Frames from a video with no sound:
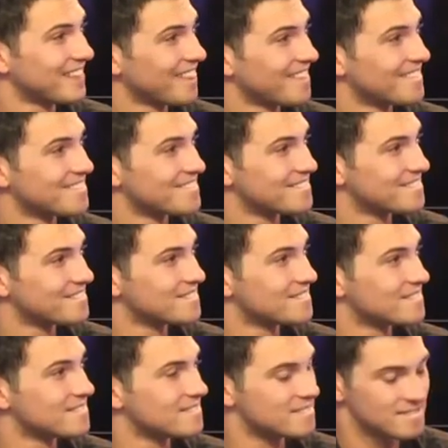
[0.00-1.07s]
They are the most
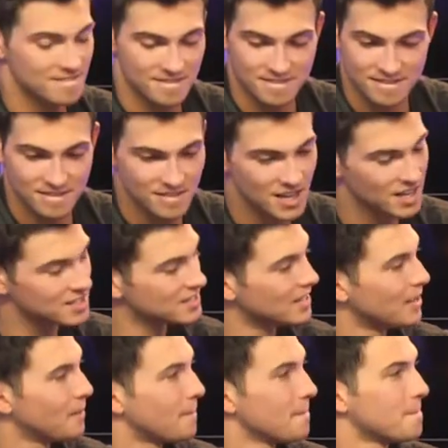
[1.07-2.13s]
loyal fans
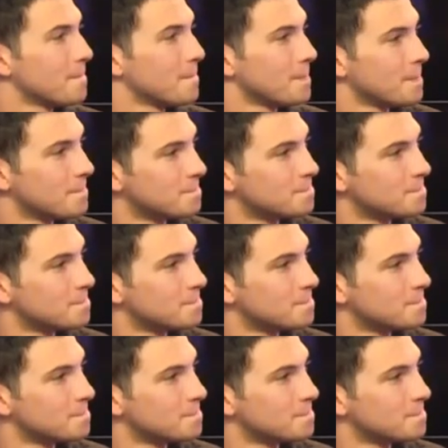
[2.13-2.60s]
out of every.